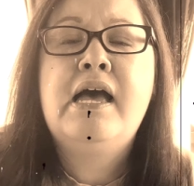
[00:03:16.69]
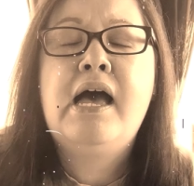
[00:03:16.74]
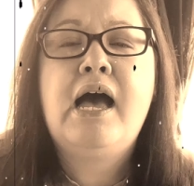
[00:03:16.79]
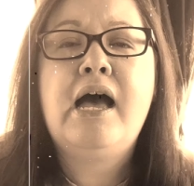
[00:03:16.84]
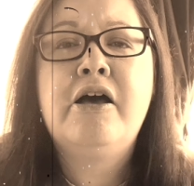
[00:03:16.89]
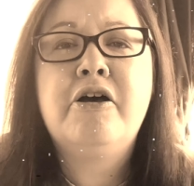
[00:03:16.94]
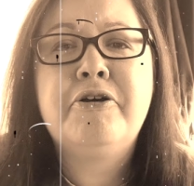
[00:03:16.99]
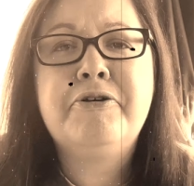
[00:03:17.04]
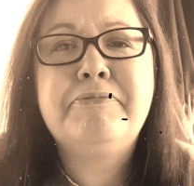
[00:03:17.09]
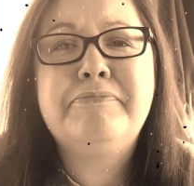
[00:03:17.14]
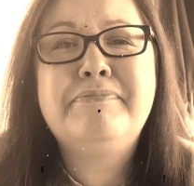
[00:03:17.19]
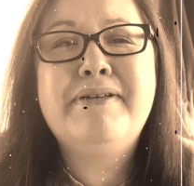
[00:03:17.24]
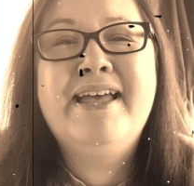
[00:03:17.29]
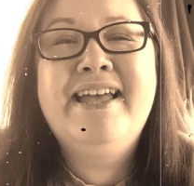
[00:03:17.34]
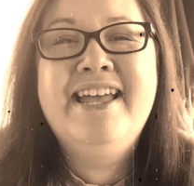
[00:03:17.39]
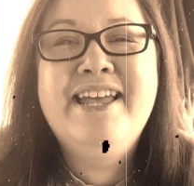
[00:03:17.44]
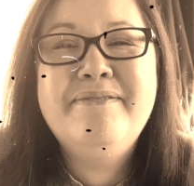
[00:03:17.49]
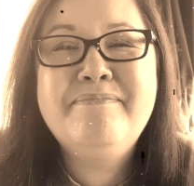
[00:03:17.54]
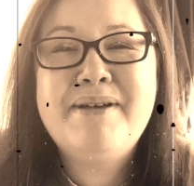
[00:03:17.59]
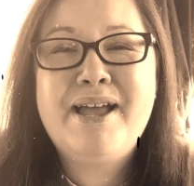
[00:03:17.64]
Um,
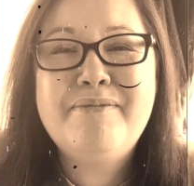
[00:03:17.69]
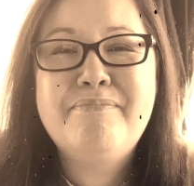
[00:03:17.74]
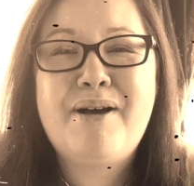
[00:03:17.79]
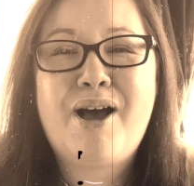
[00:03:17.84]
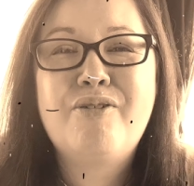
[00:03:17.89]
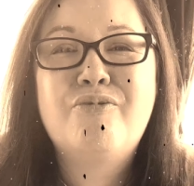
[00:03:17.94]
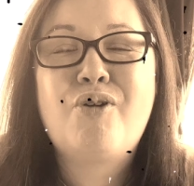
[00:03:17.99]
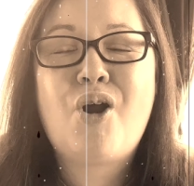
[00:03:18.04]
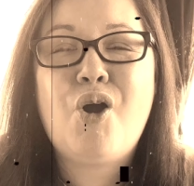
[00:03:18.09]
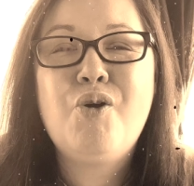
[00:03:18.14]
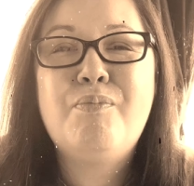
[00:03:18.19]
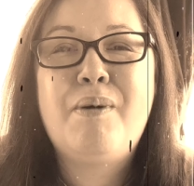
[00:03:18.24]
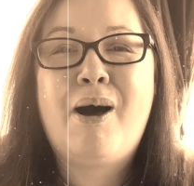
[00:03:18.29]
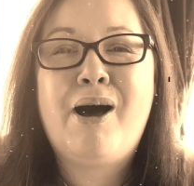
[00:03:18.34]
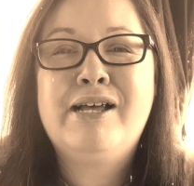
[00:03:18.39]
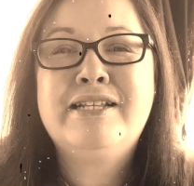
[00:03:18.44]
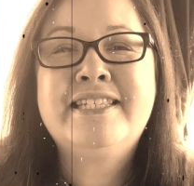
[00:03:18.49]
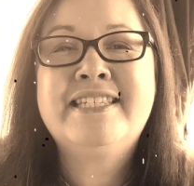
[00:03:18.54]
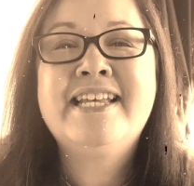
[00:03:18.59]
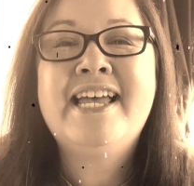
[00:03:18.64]
Handmade by
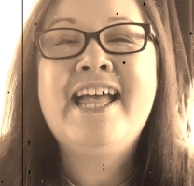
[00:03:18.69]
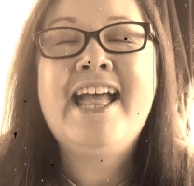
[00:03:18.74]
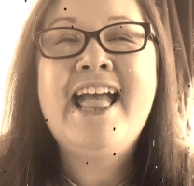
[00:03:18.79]
Robots.